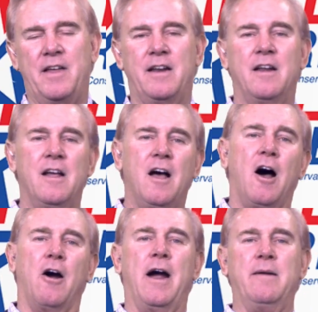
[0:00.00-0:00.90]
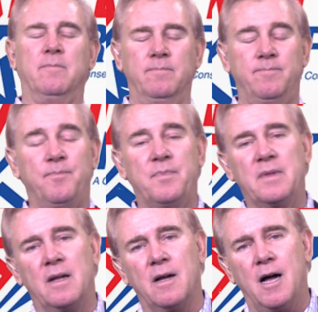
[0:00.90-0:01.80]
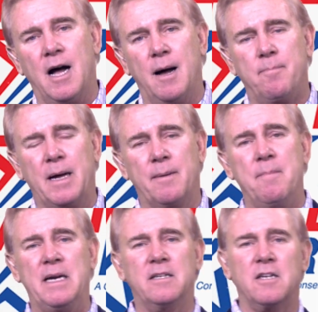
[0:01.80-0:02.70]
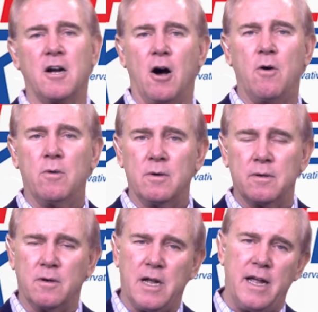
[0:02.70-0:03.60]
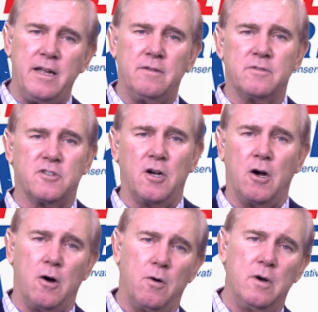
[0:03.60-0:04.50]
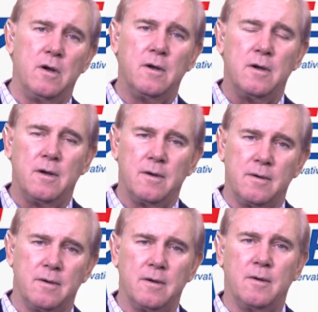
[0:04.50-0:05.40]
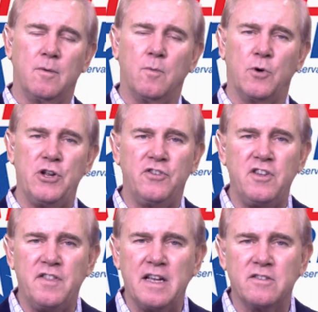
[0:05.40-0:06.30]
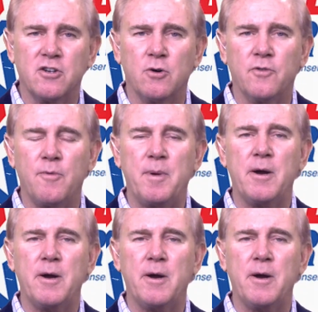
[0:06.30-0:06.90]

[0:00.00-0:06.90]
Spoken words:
that. All right, about a minute to go. Okay, so where do you see things going from